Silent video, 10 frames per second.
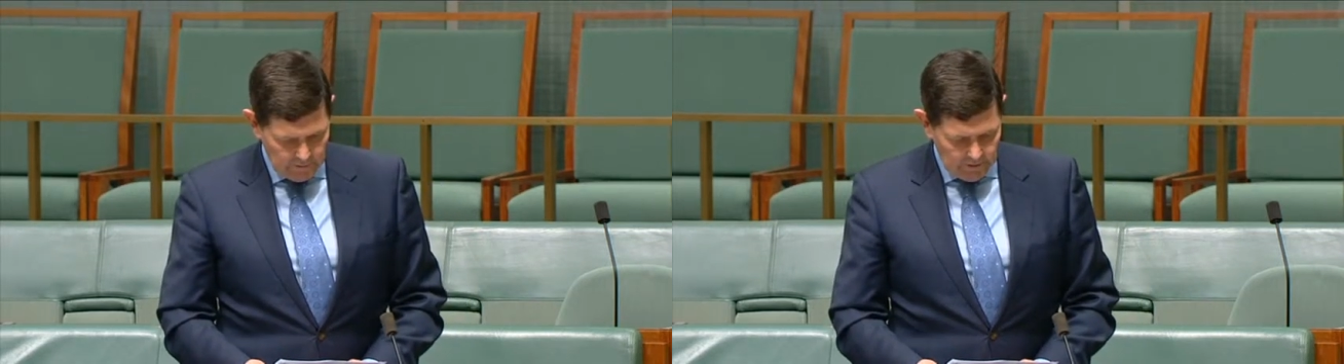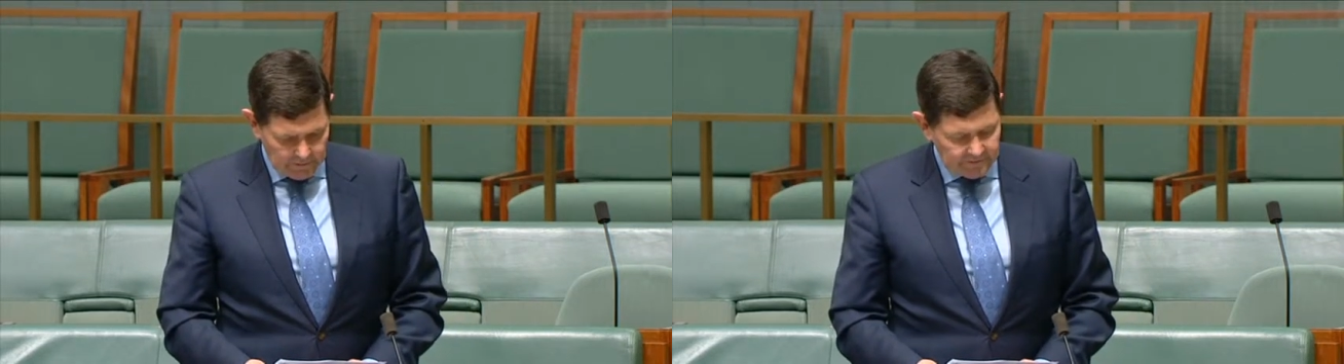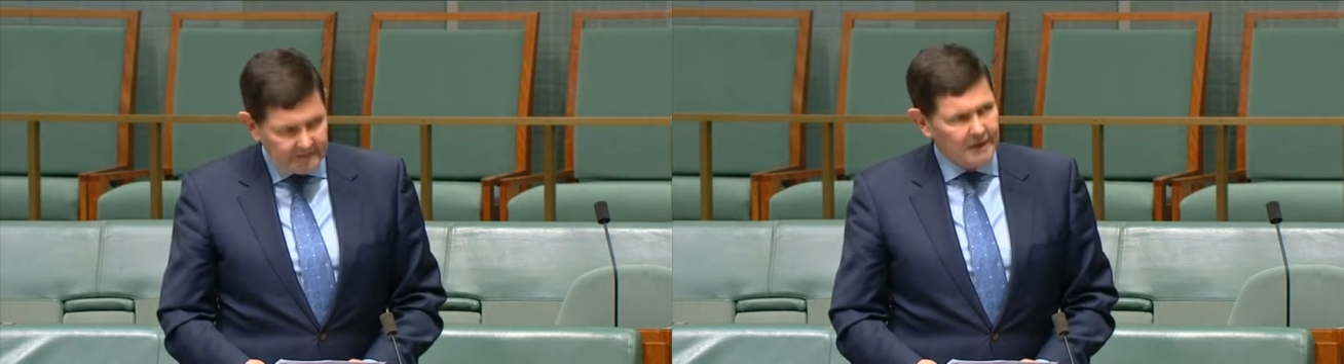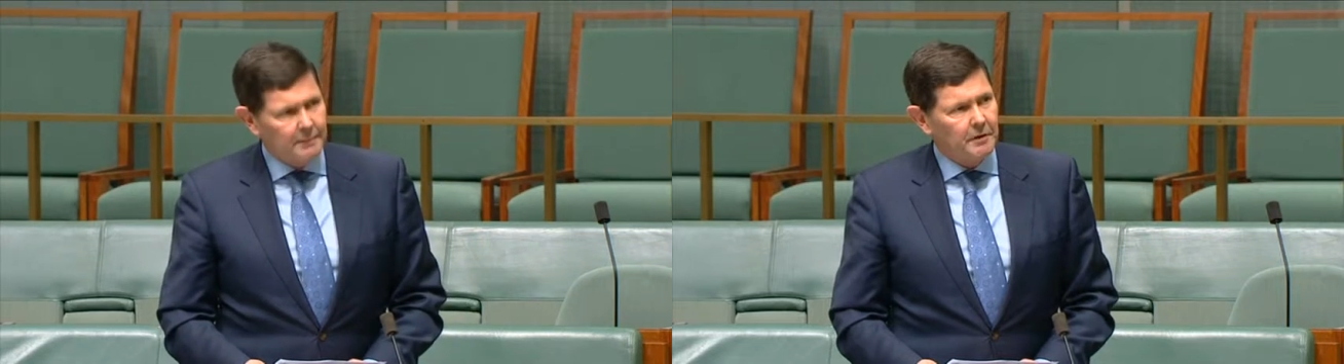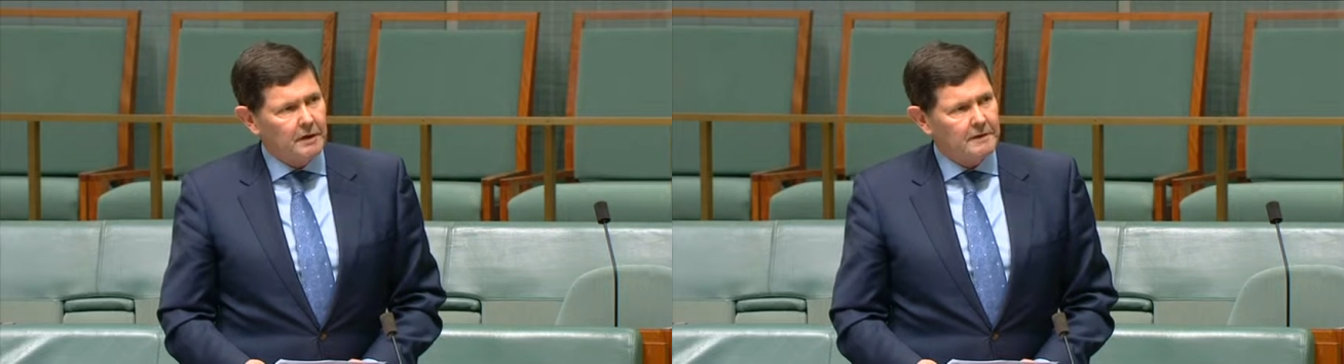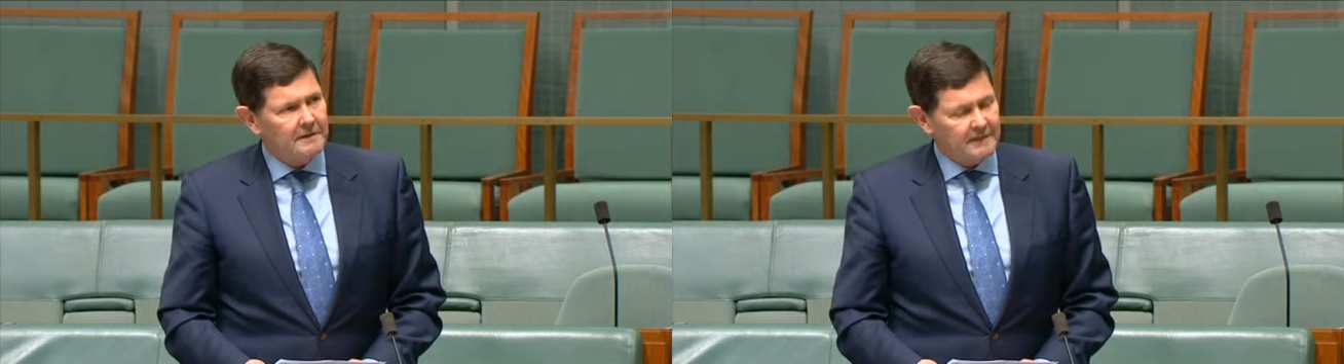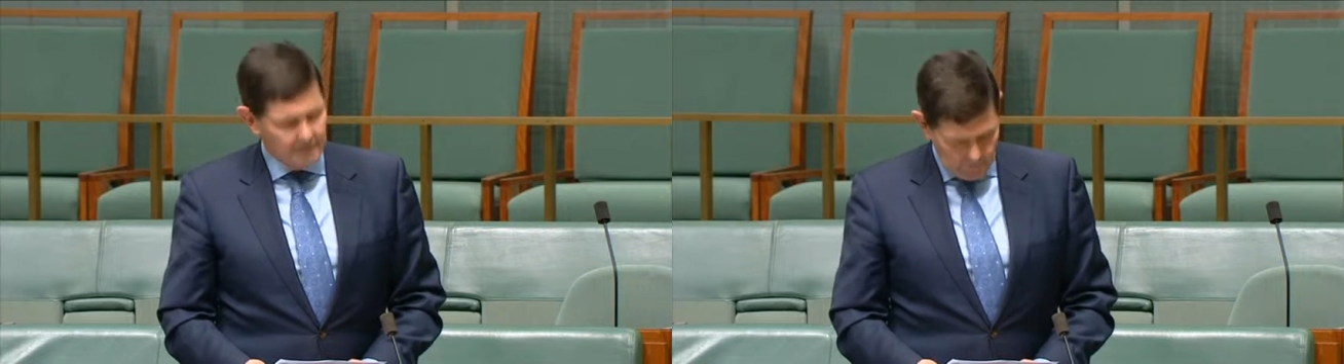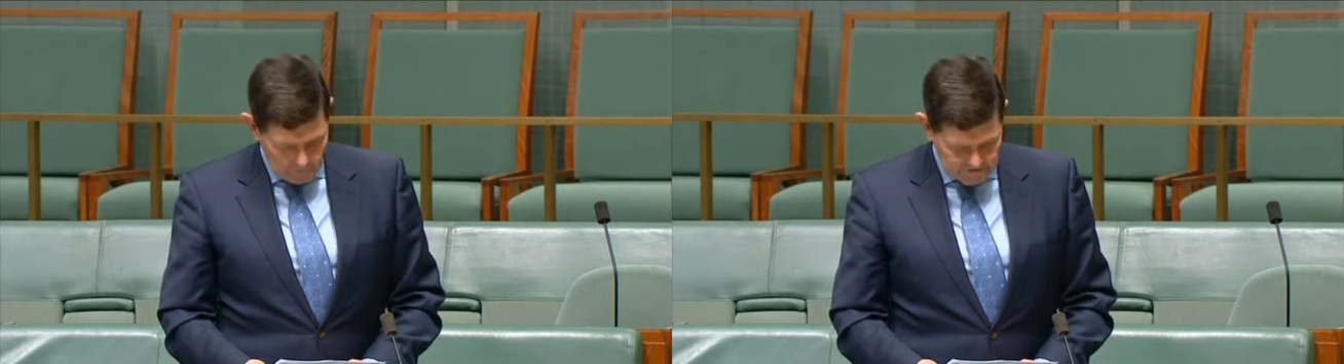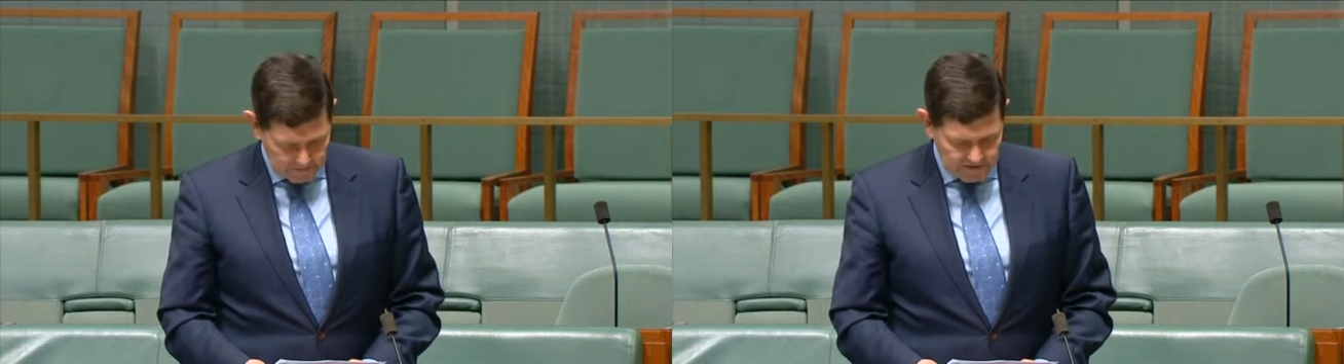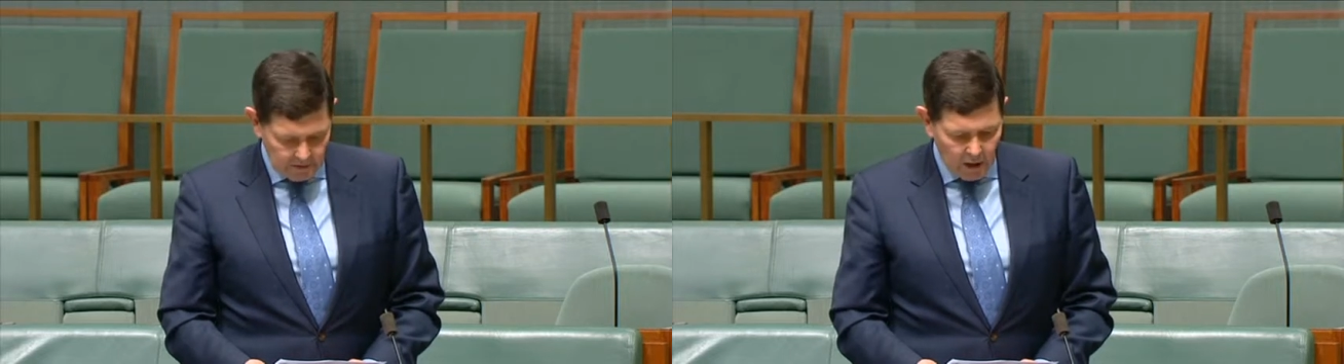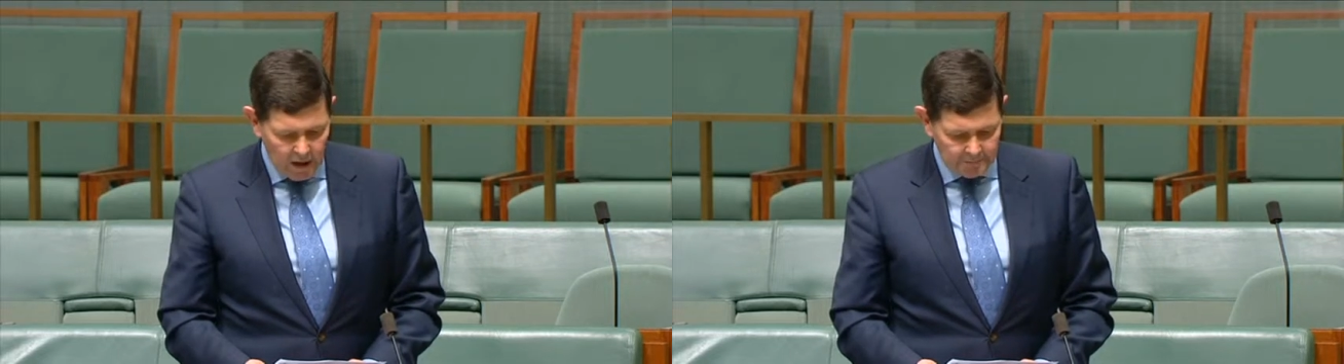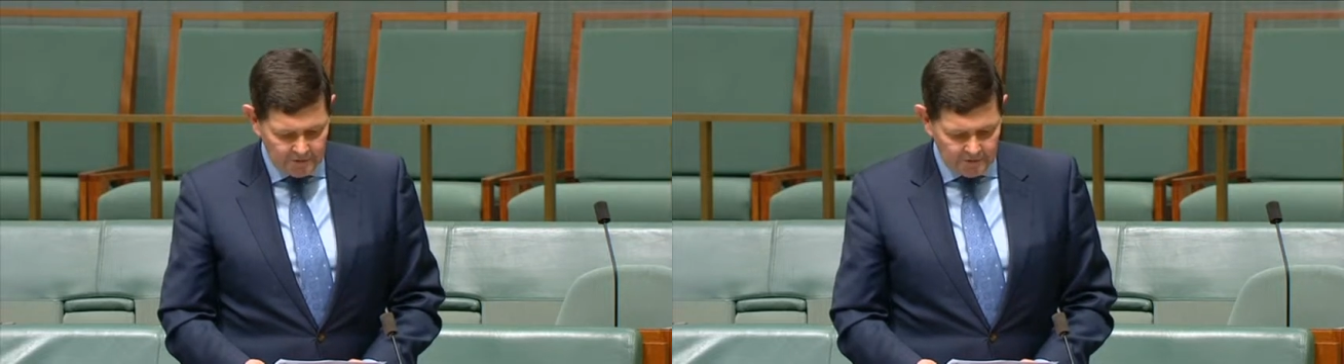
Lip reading: and celebrants who subscribe